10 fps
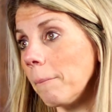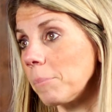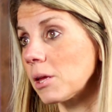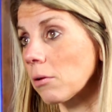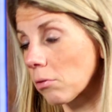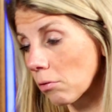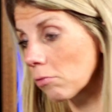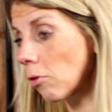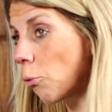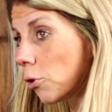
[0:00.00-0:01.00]
because the
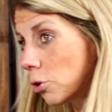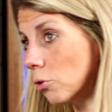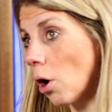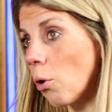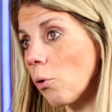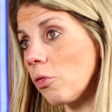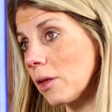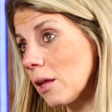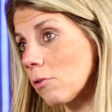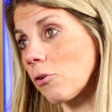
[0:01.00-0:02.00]
slower you go, the
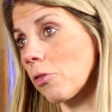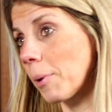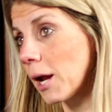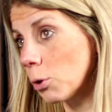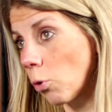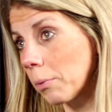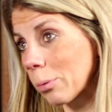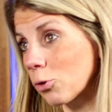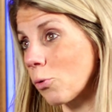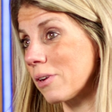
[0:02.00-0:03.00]
easier the body will be
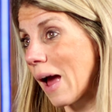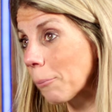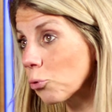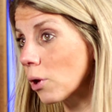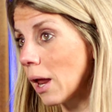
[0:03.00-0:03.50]
able to adapt to it